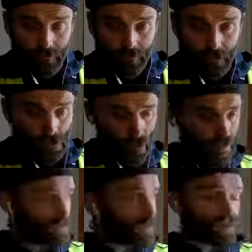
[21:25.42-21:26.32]
Their God
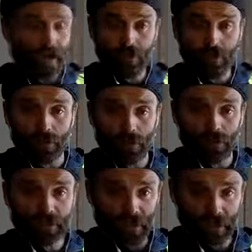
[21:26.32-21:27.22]
is the dark one,
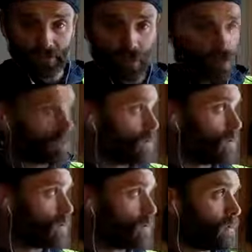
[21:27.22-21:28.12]
the evil one.
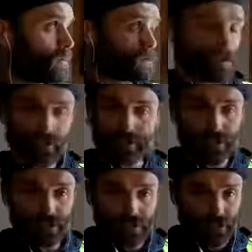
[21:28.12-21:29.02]
It's not
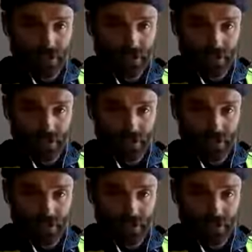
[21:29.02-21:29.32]
Jesus.